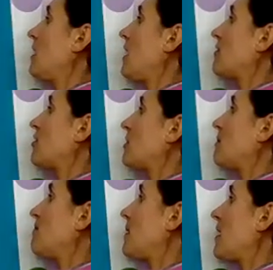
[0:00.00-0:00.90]
I've got
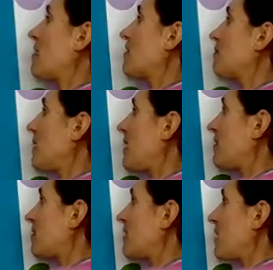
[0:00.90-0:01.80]
a big
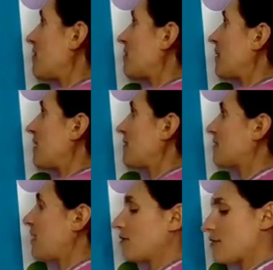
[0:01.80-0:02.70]
space there for my
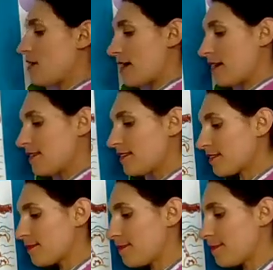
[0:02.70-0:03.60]

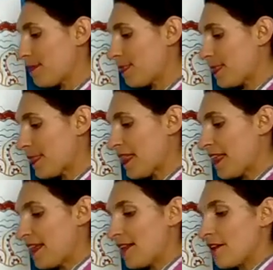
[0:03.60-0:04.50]
sunrise.
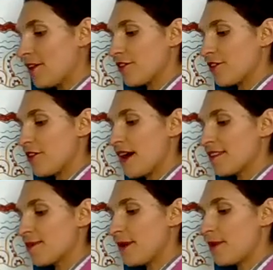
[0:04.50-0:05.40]
So
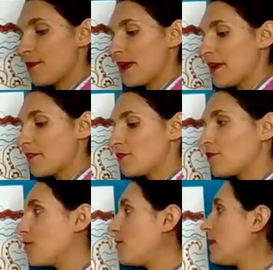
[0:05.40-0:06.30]
that's what we can
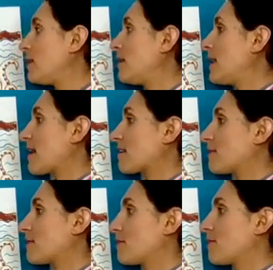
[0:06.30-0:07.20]
do next
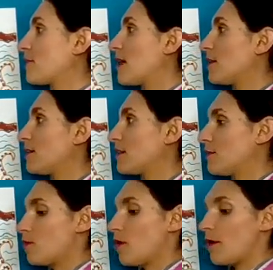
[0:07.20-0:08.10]
once we've got our
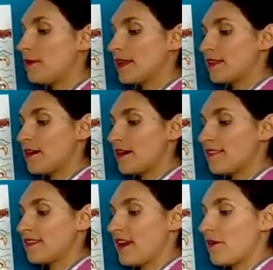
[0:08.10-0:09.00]
little wobbly
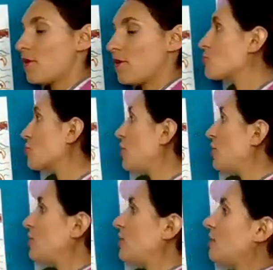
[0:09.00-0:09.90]
lines in our
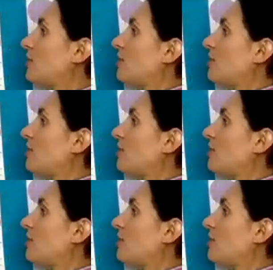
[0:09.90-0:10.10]
ocean.